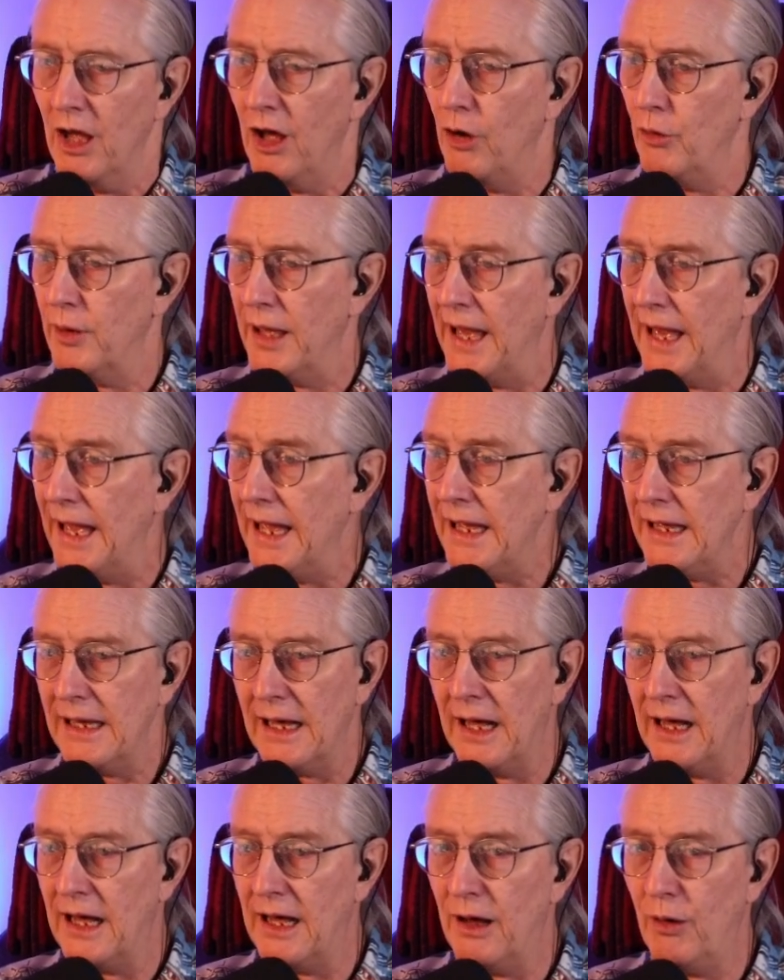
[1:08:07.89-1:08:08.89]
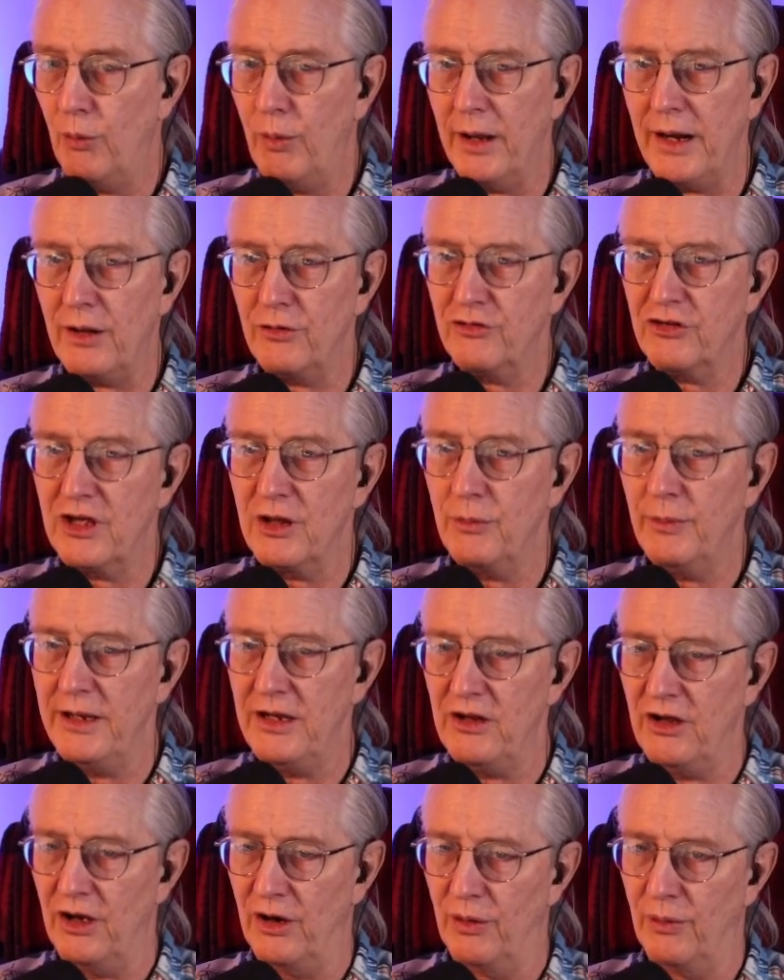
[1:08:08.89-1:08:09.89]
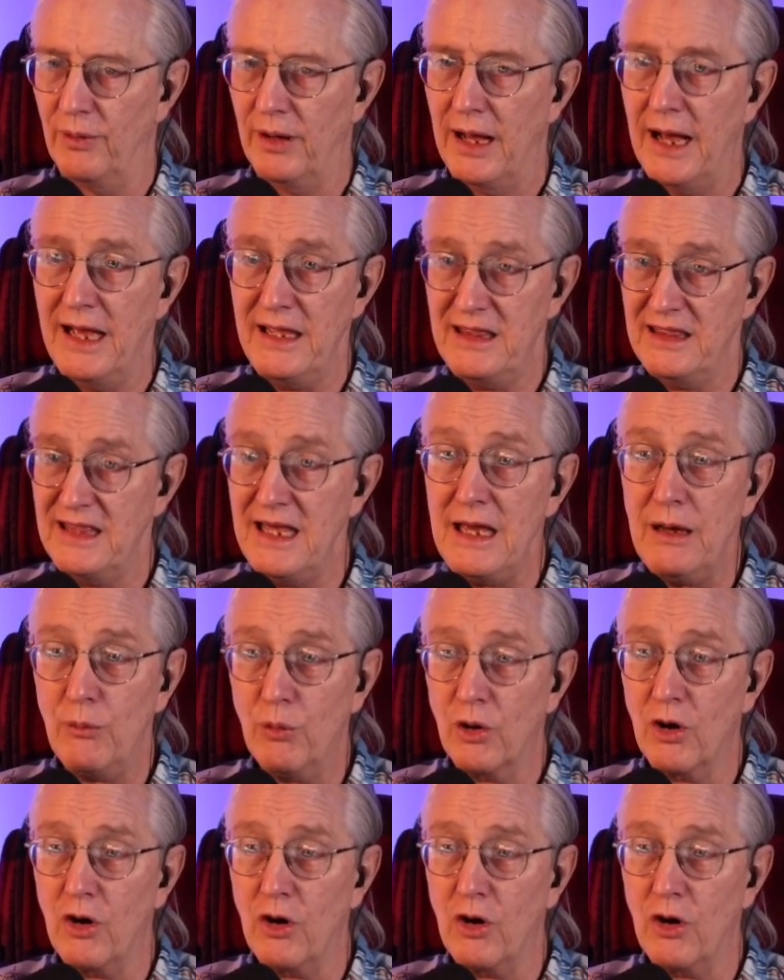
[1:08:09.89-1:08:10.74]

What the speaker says: Okay, what else can we do? I think we're